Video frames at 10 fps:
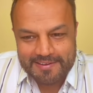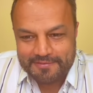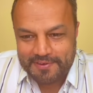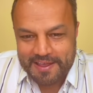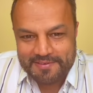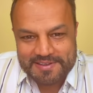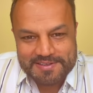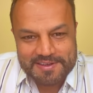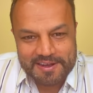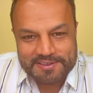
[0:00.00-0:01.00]
5
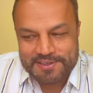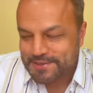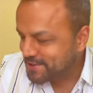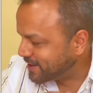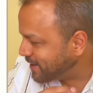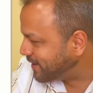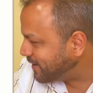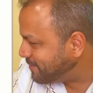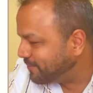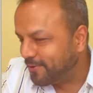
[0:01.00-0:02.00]
instructions.
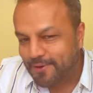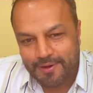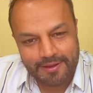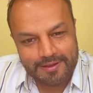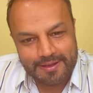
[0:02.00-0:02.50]
Come on.